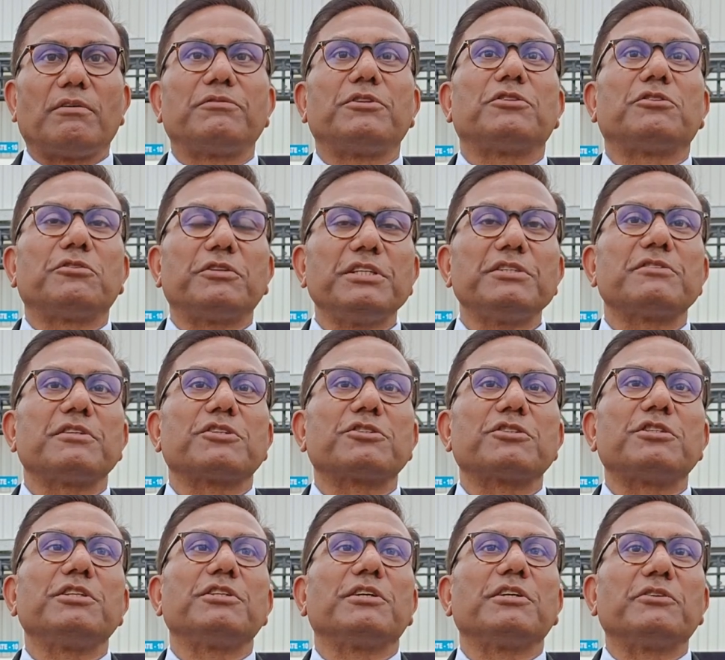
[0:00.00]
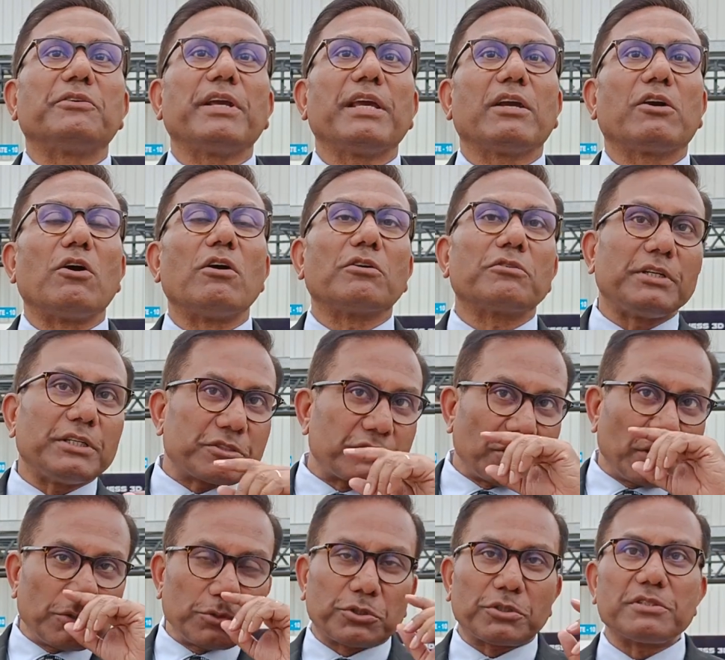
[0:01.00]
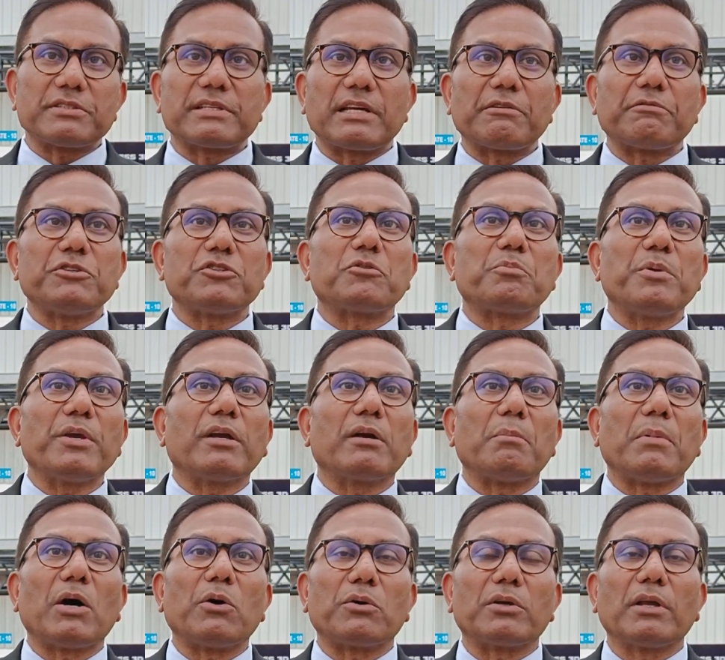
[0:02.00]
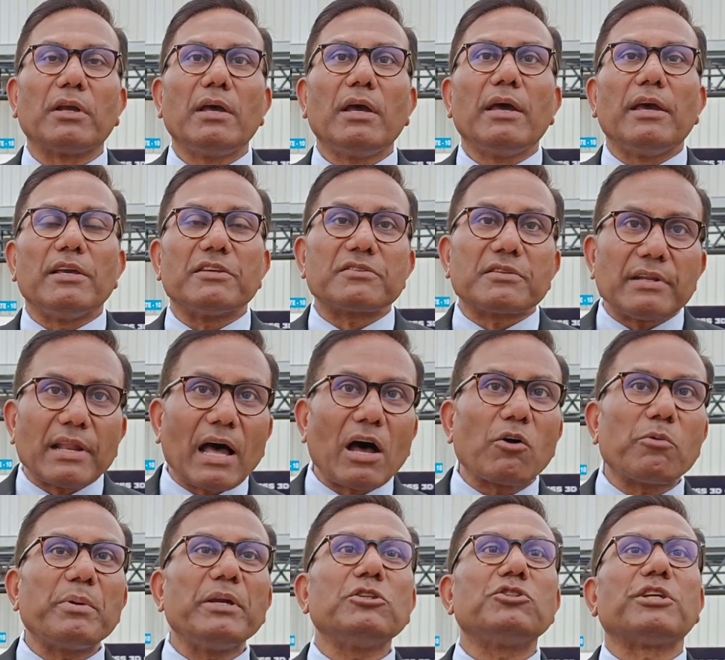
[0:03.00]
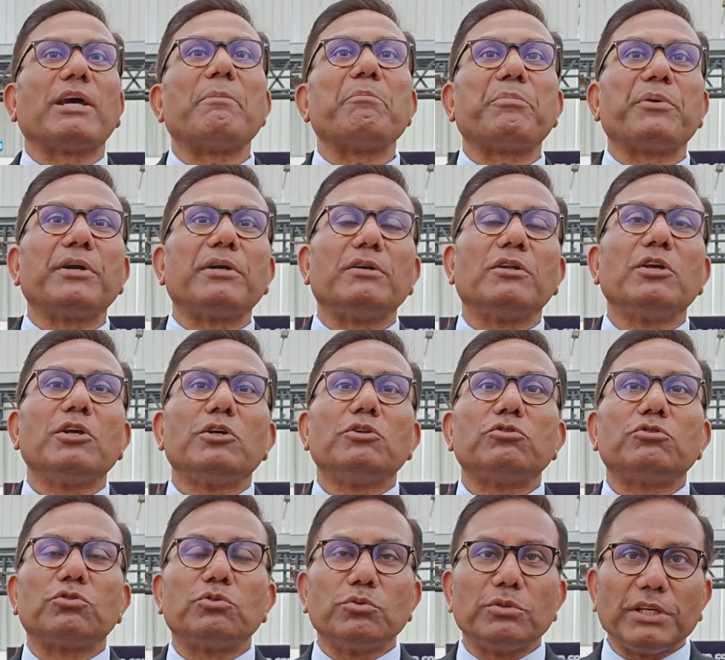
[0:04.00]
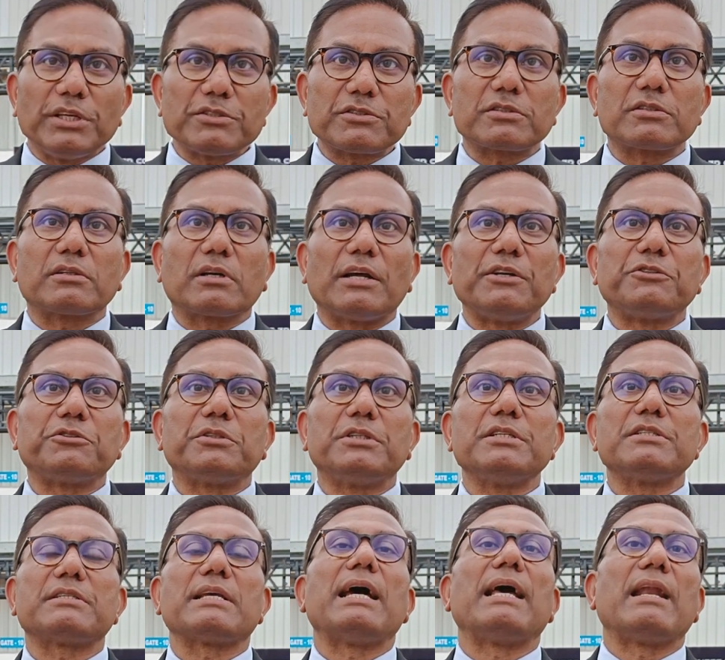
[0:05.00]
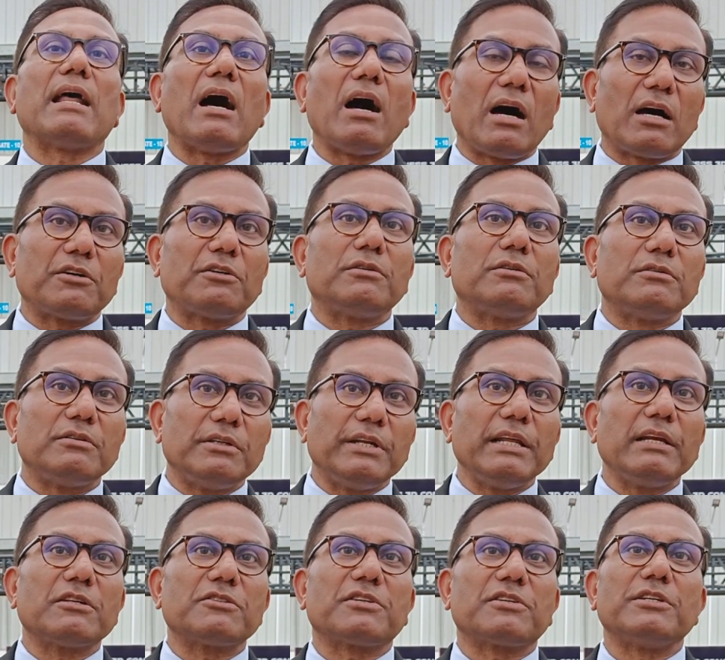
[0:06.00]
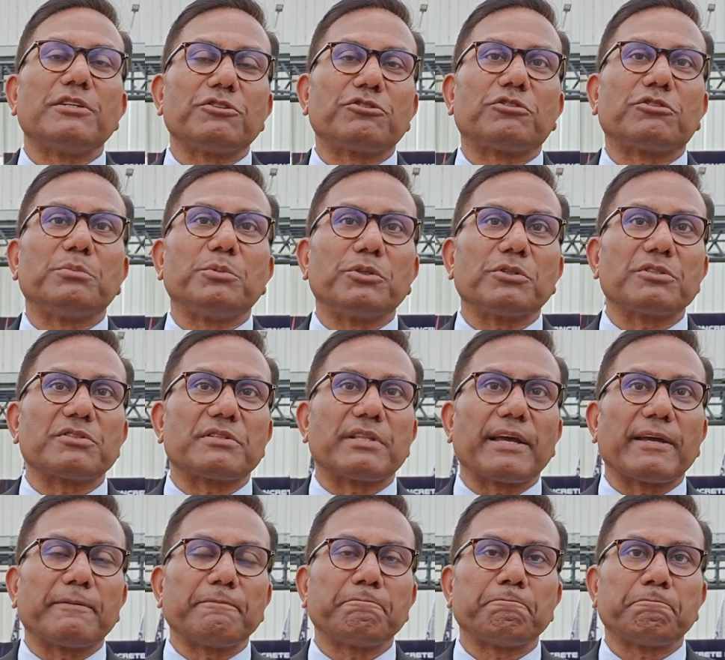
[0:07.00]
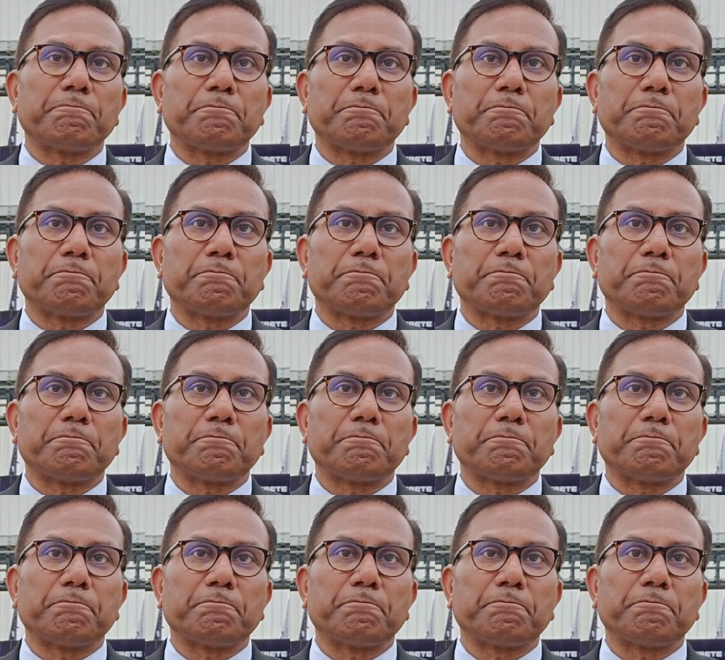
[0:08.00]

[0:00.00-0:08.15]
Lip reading: of the 360-degree concrete solutions that we speak about is now being championed through these countries and our dealers and distributors there.